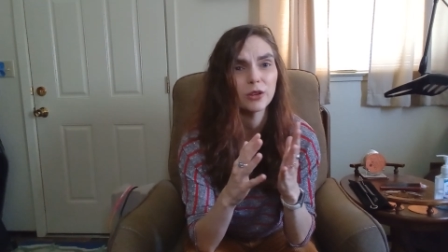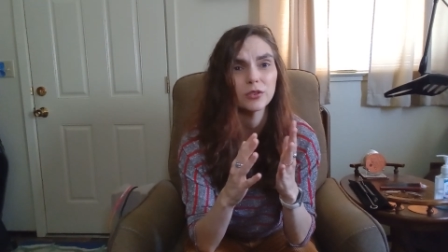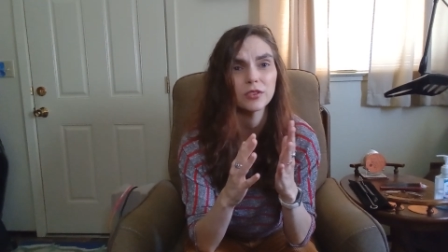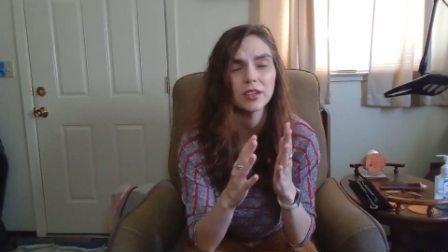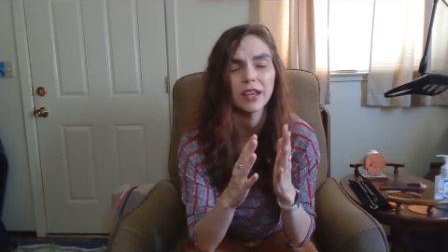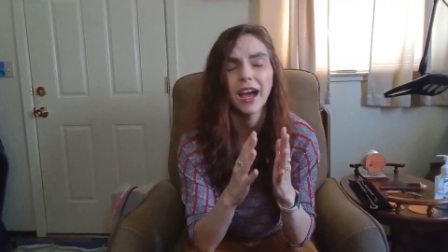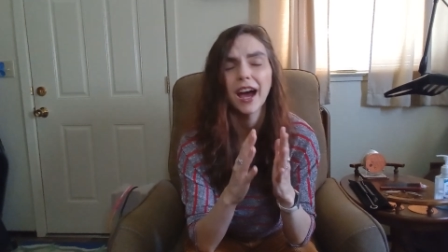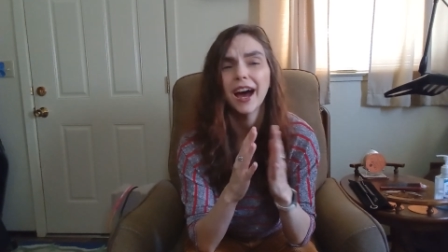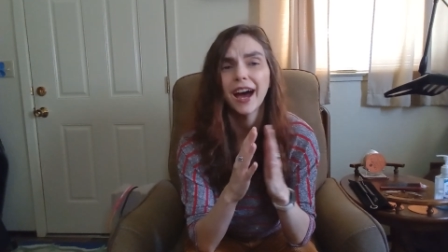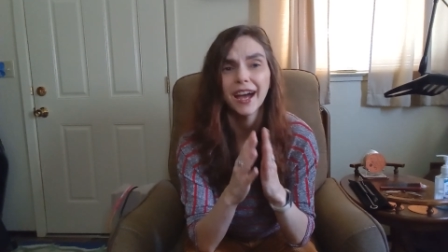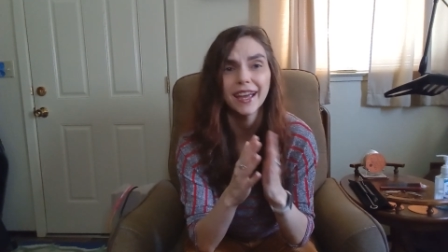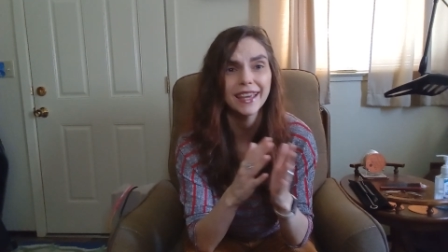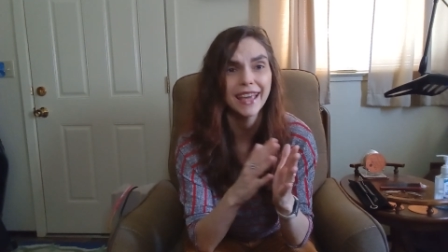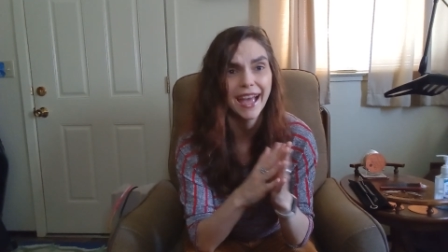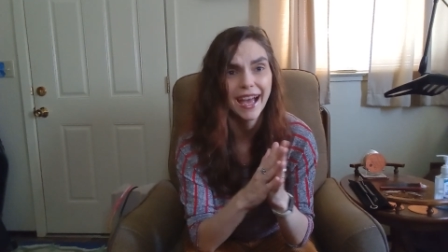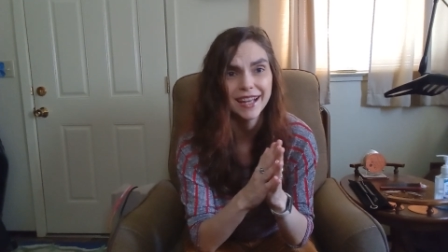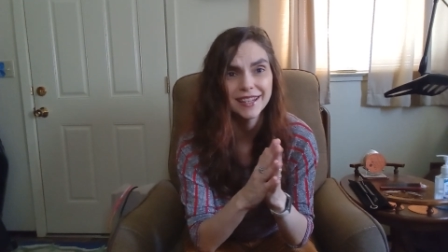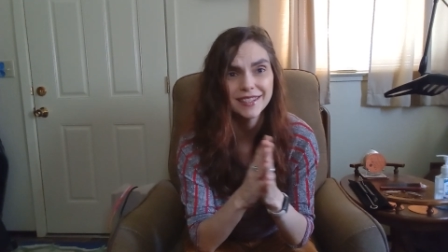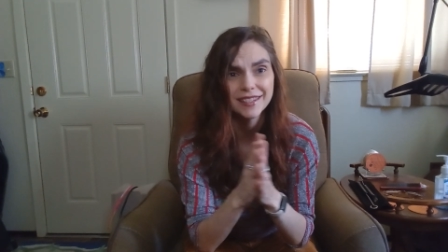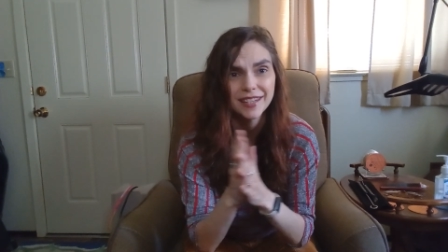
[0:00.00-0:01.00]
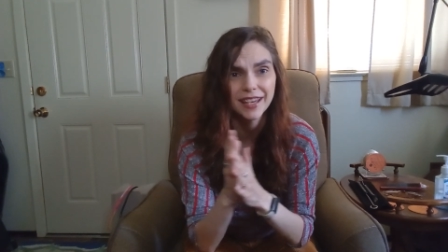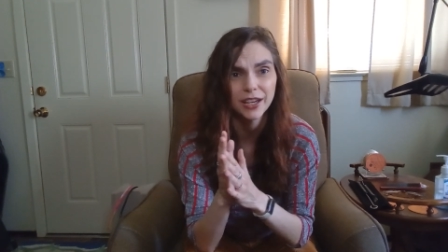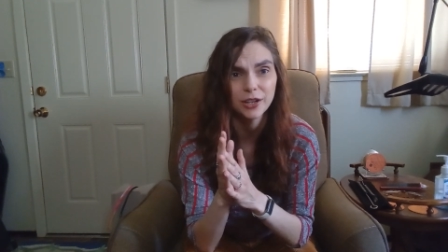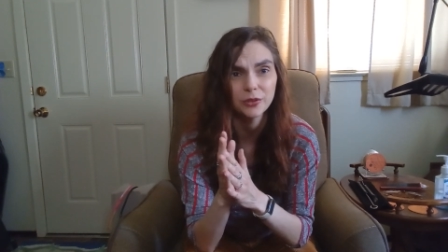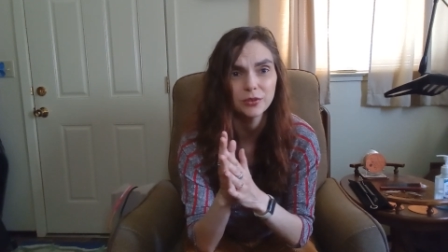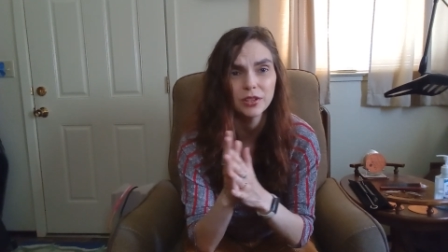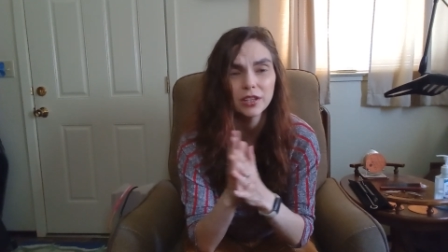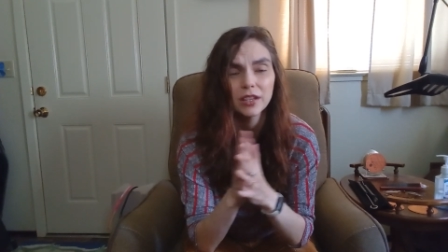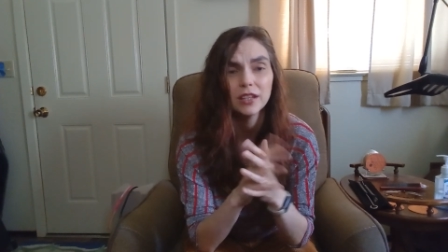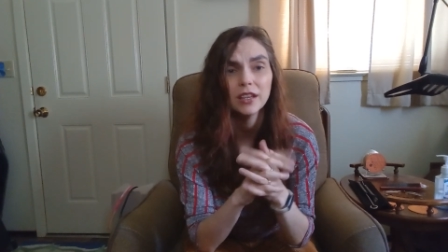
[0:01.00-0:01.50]
hi-hat
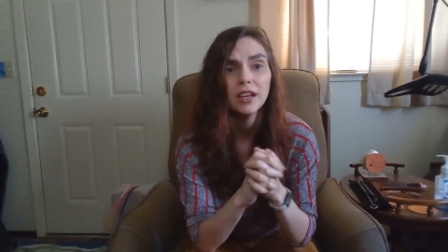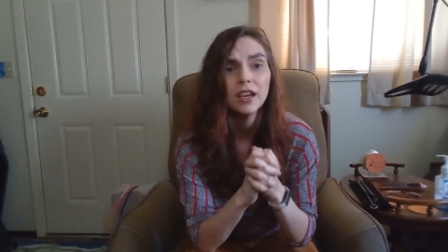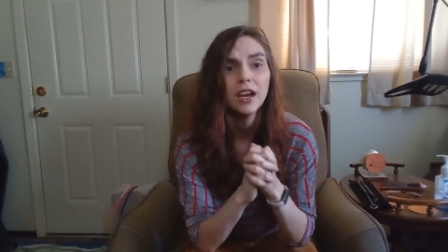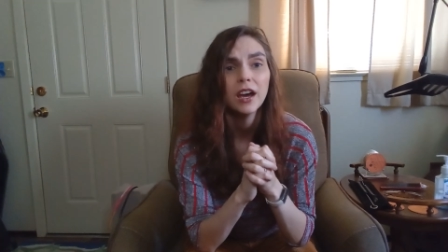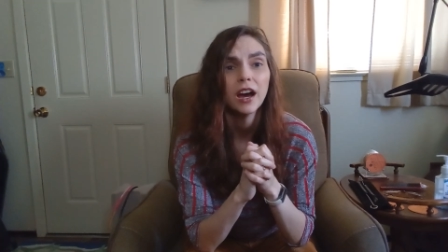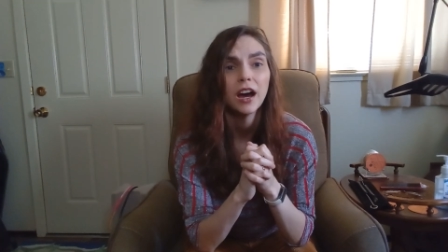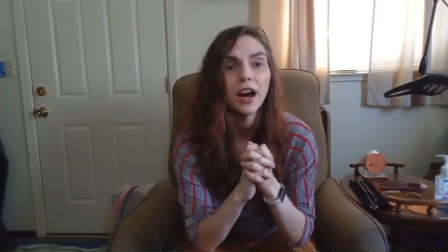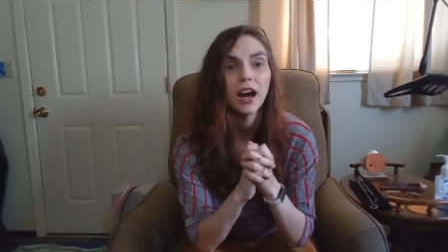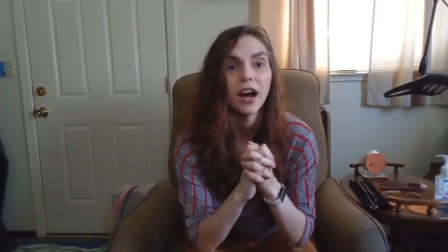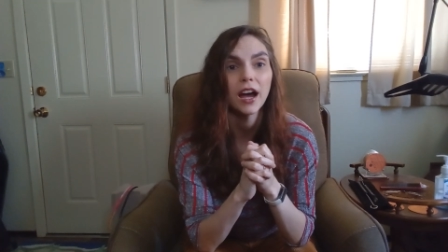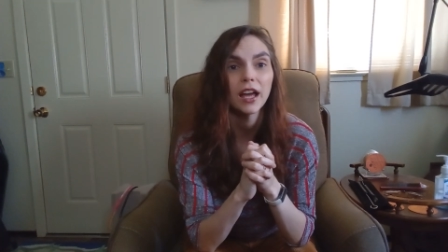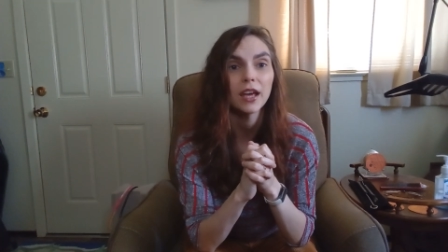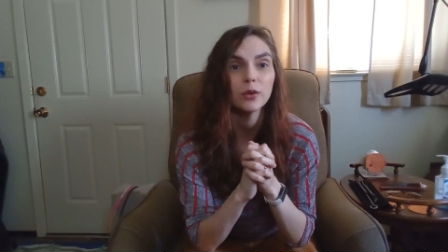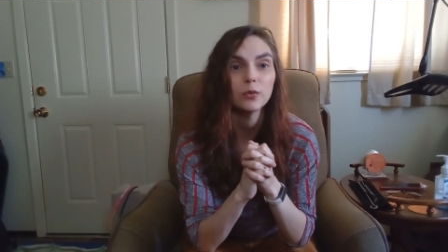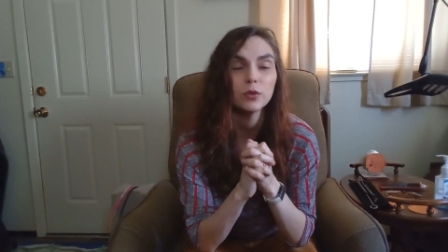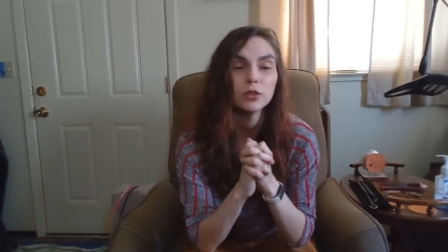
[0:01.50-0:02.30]
sound, I